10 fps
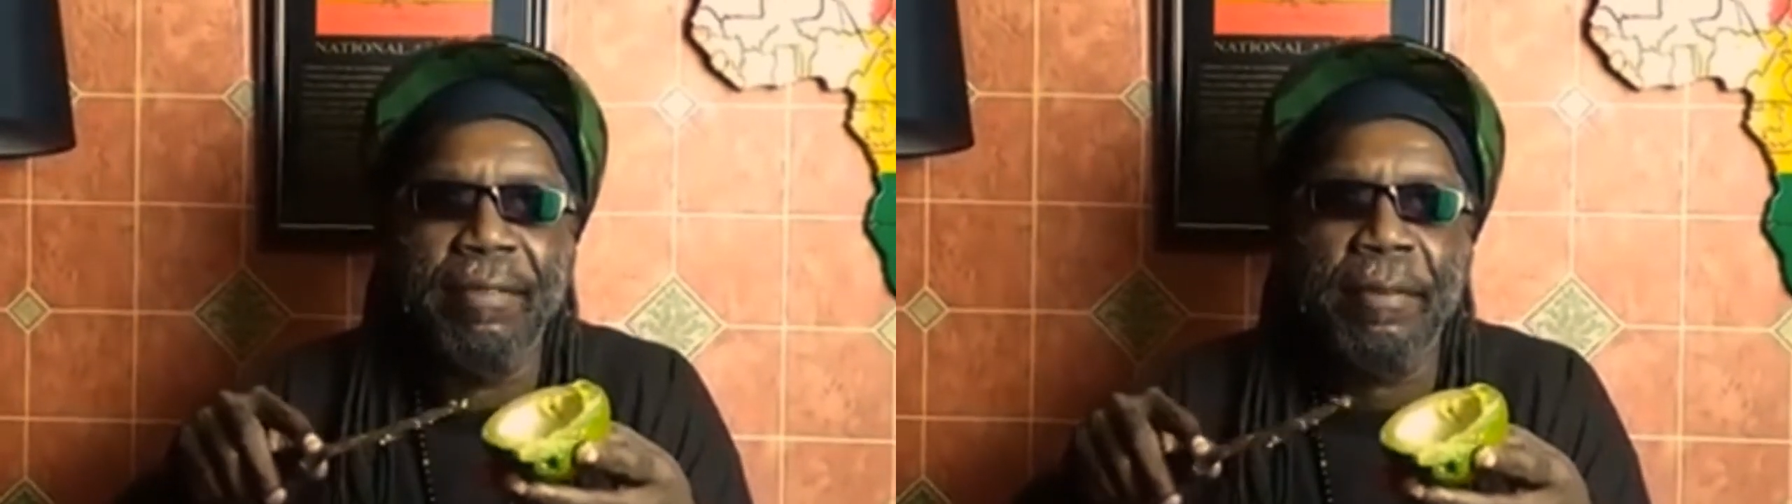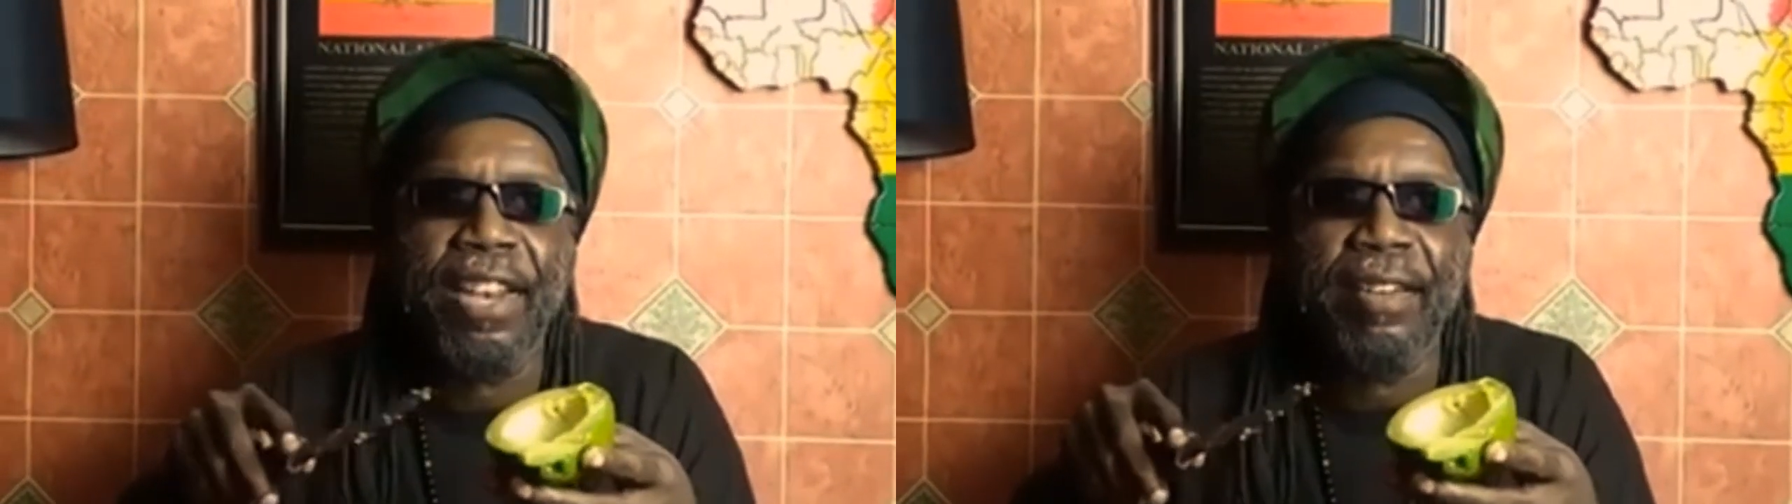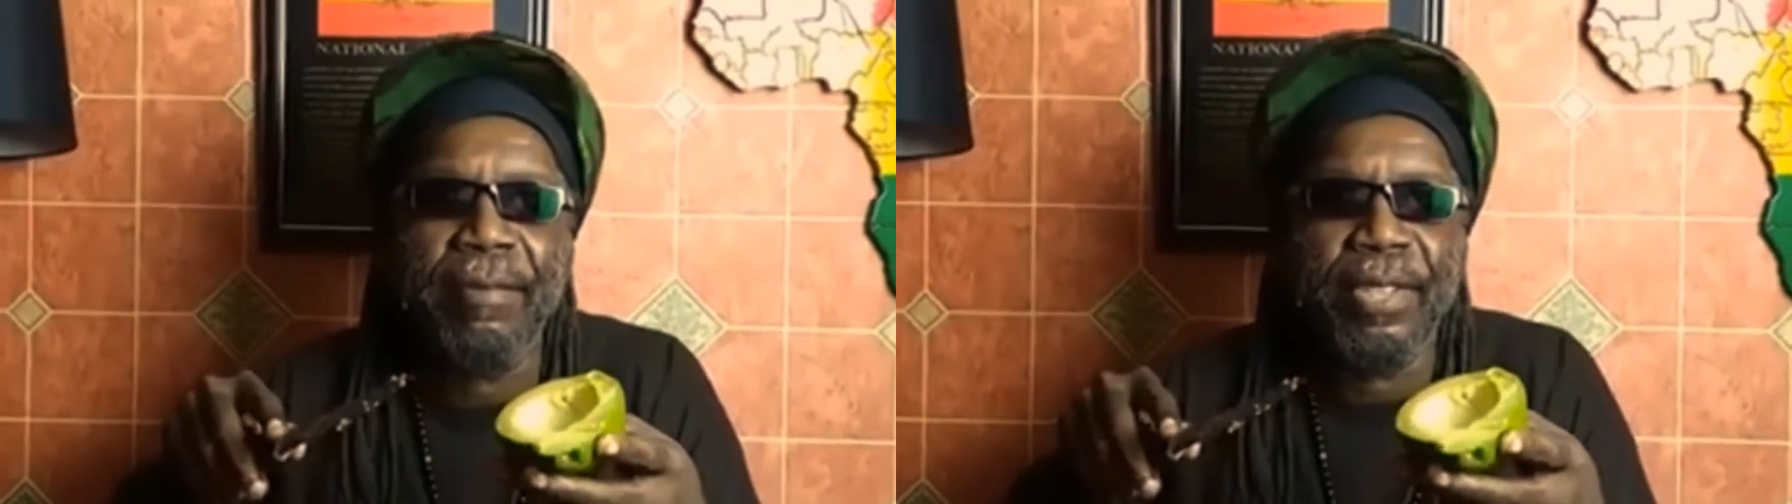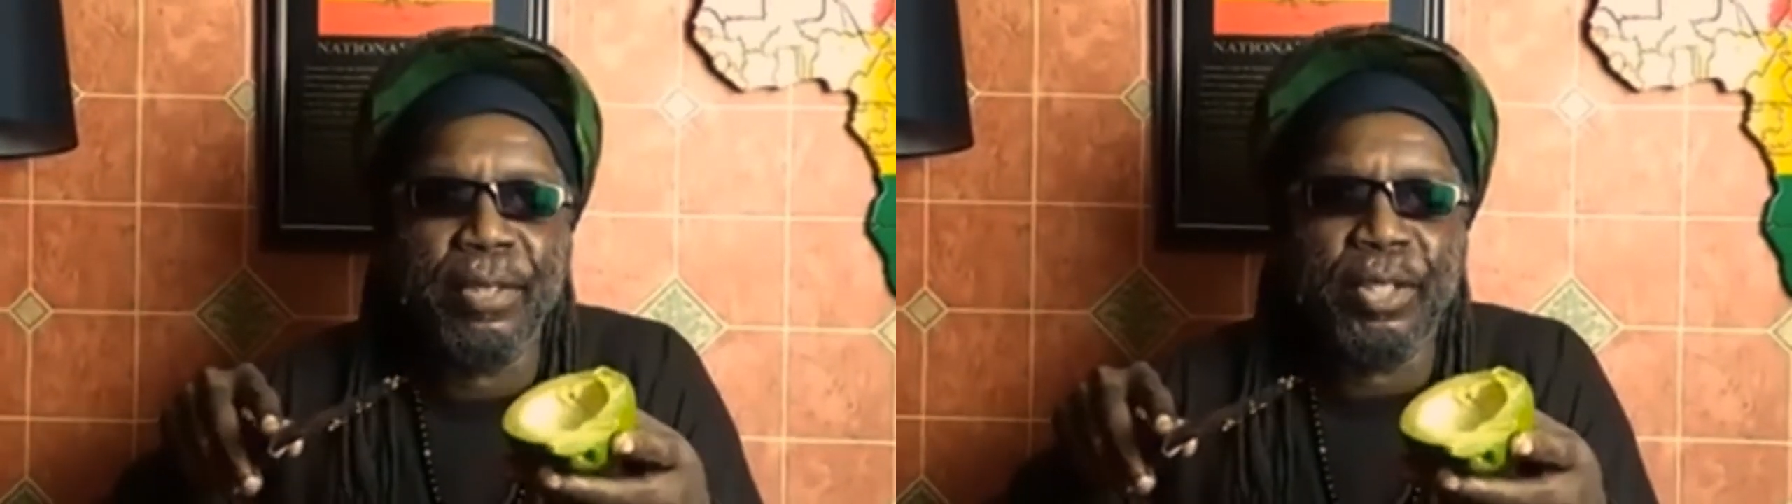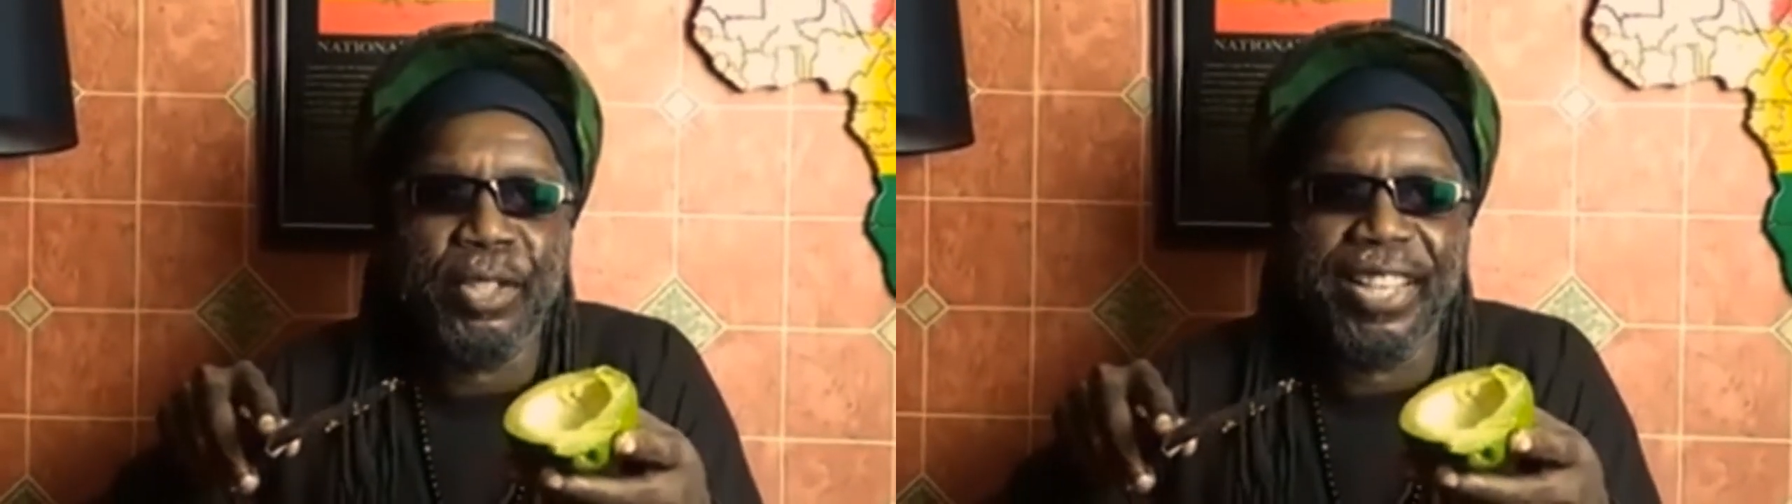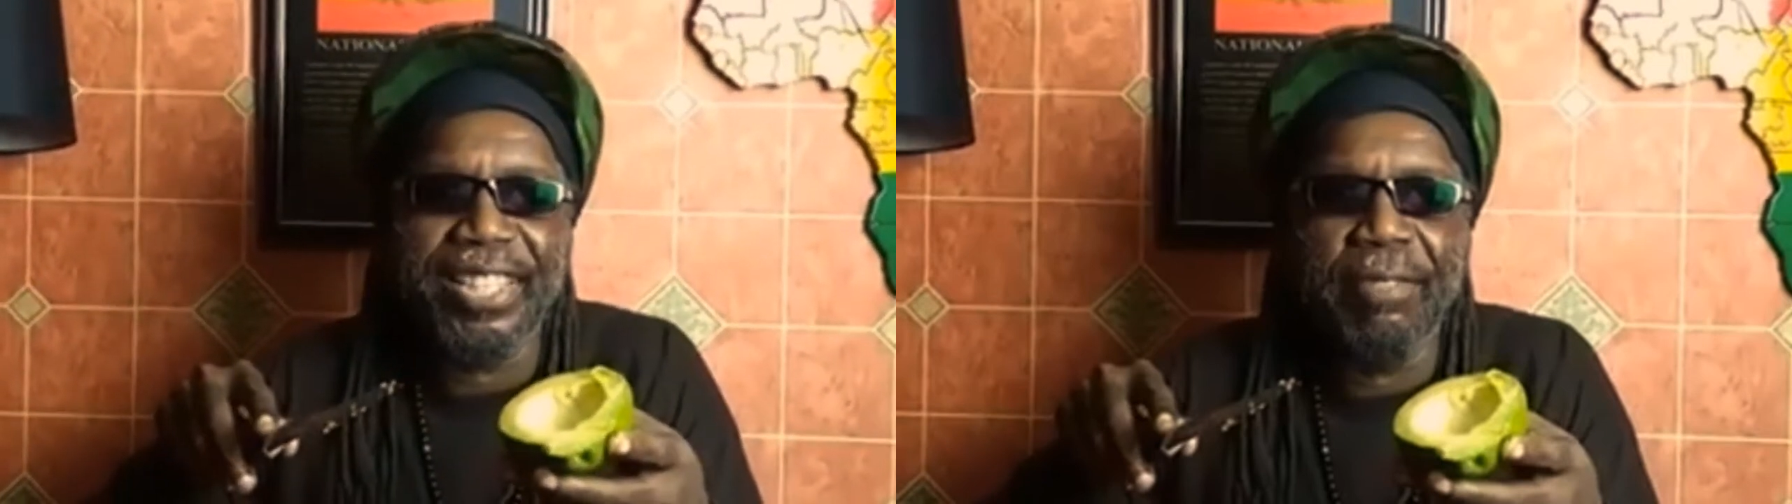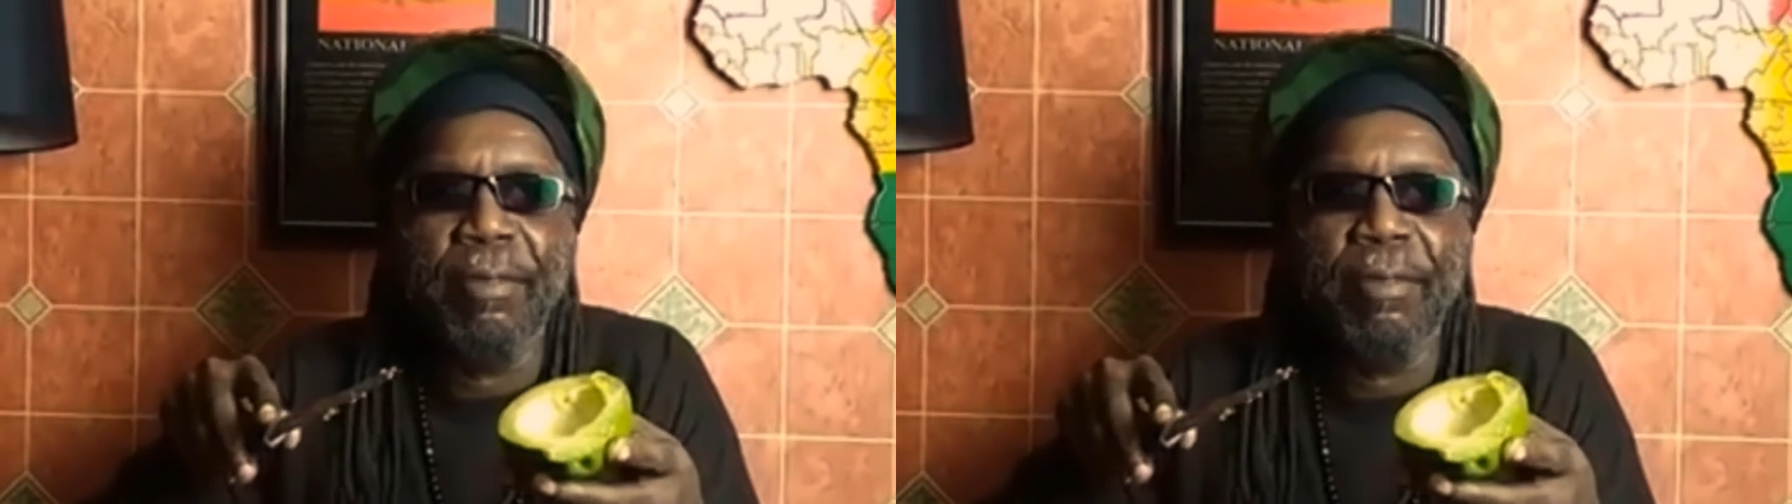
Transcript: full of nutrients,